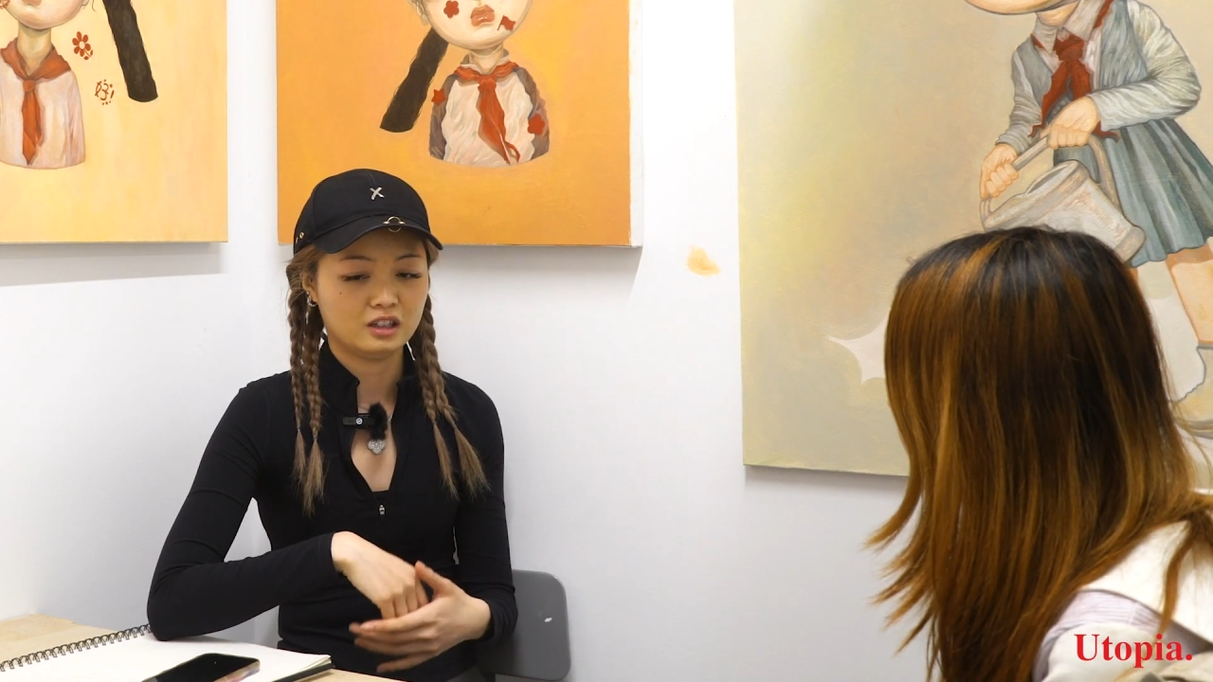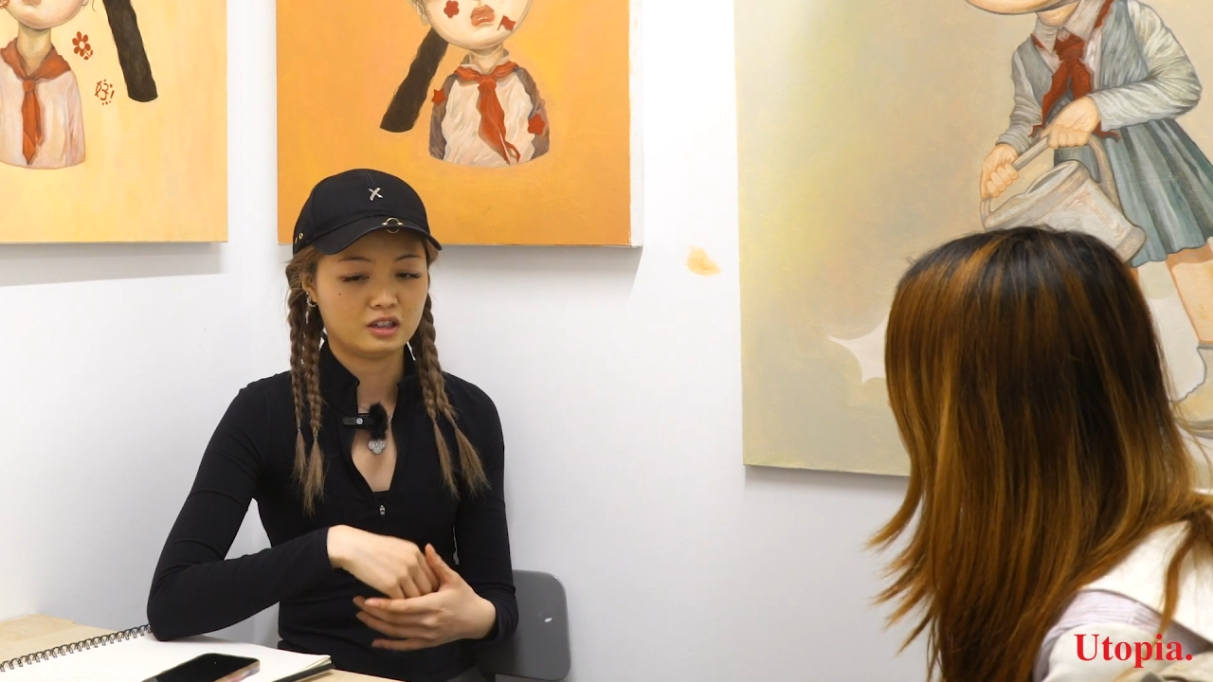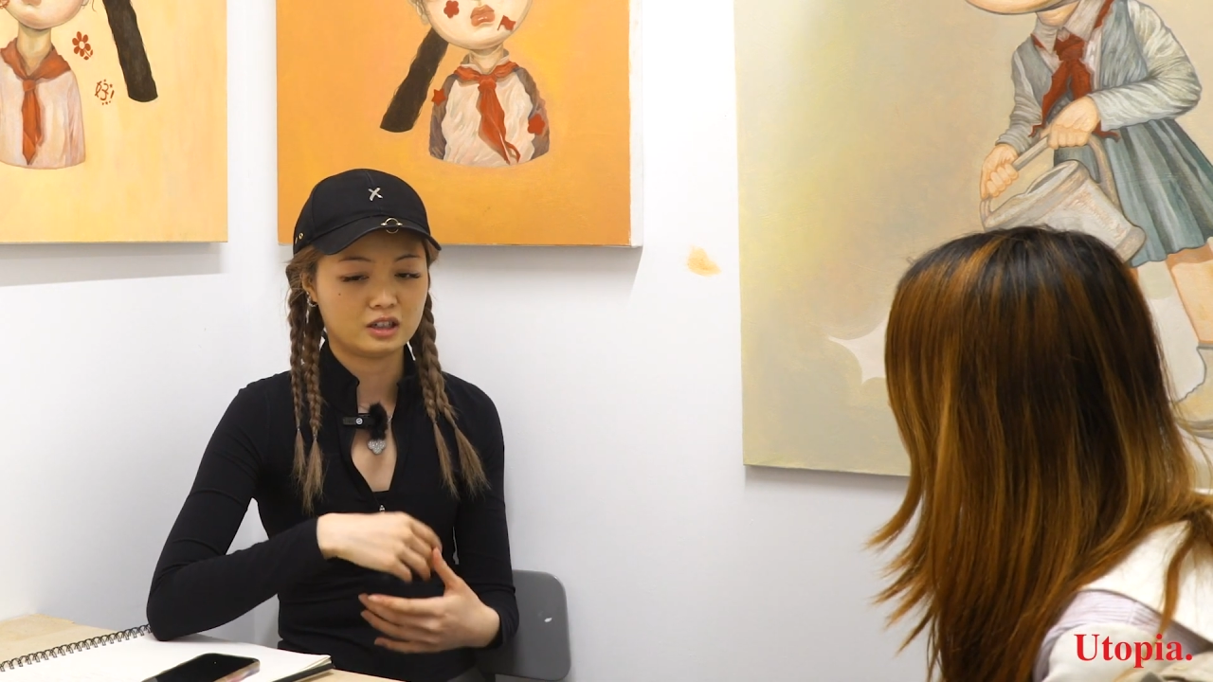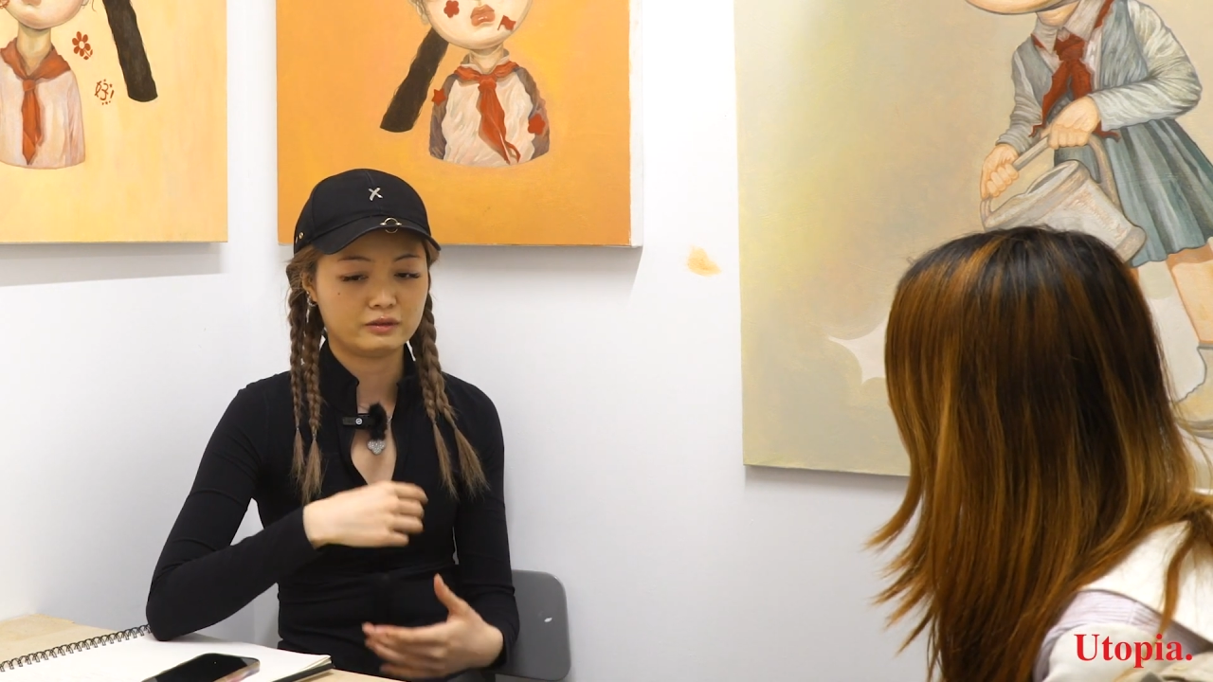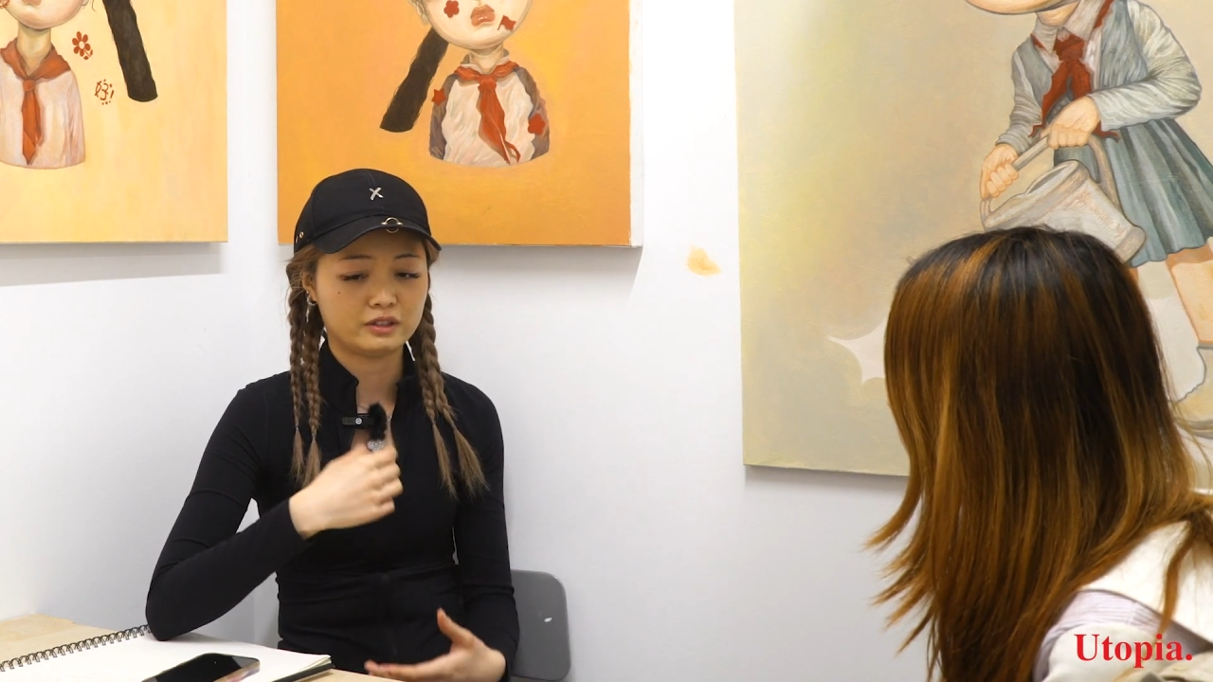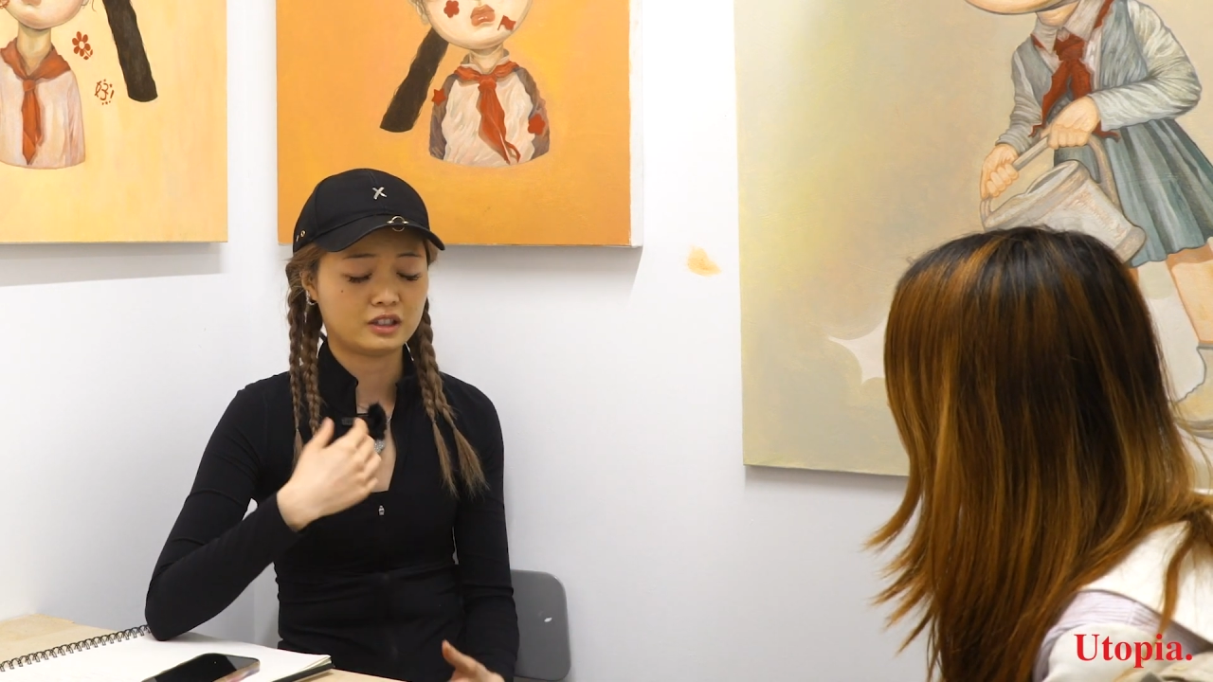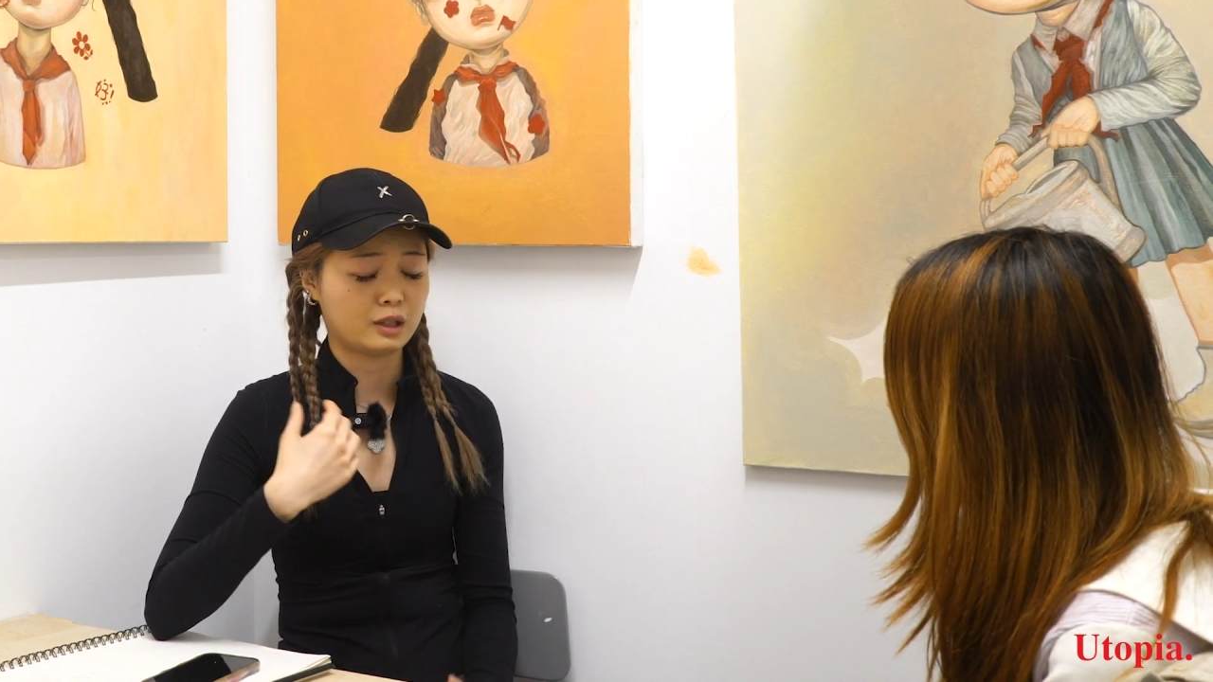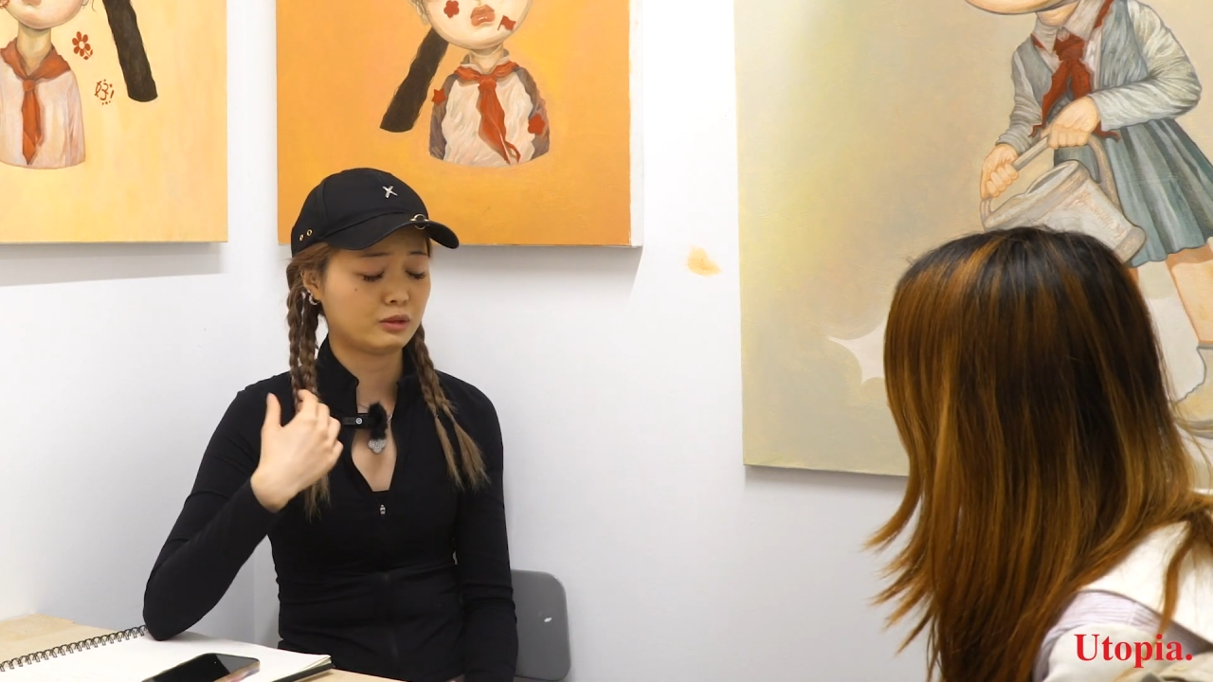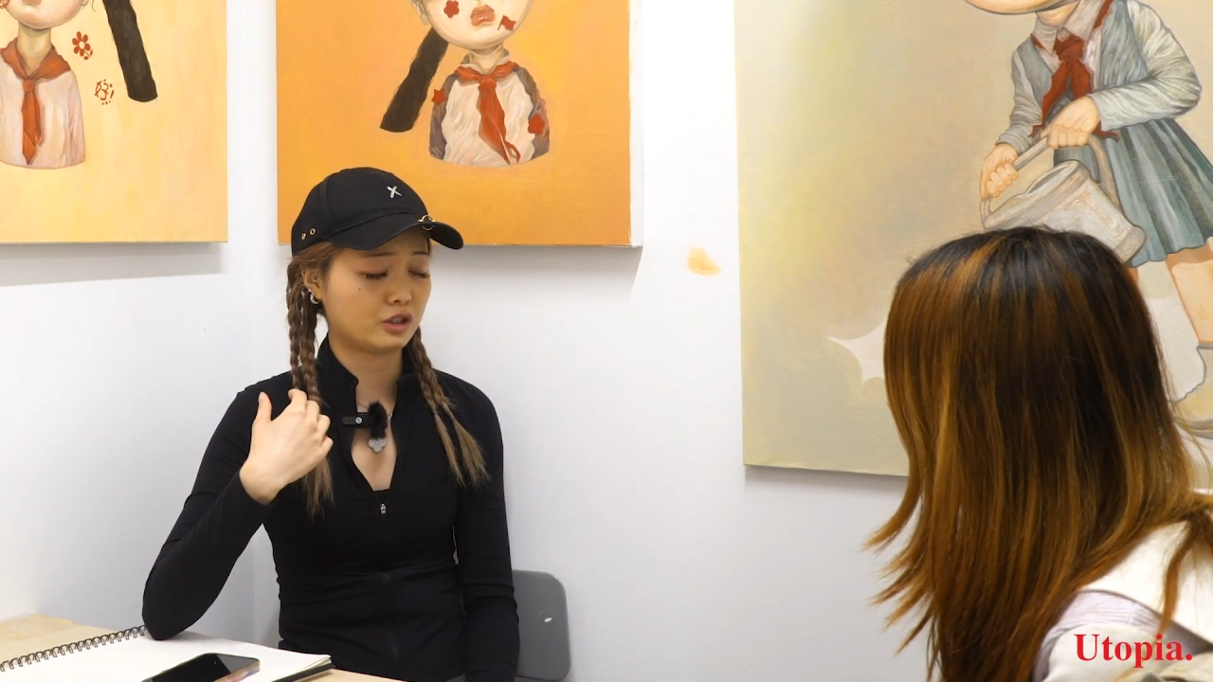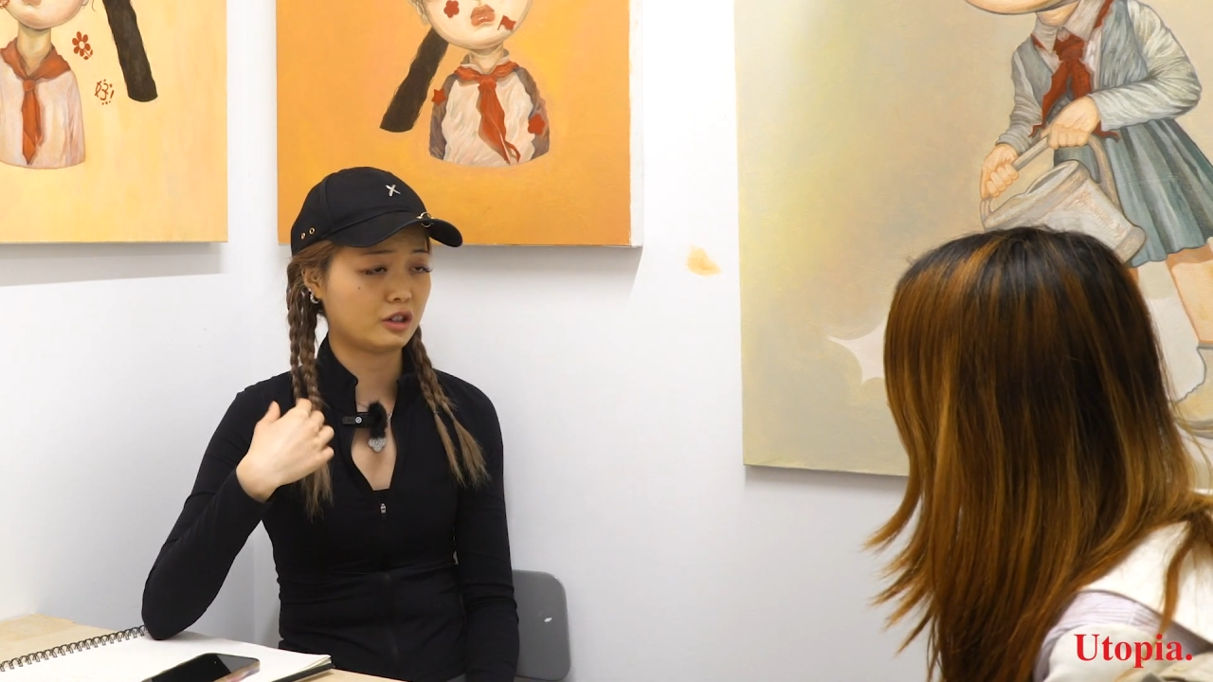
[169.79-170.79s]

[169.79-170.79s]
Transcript: a lot of established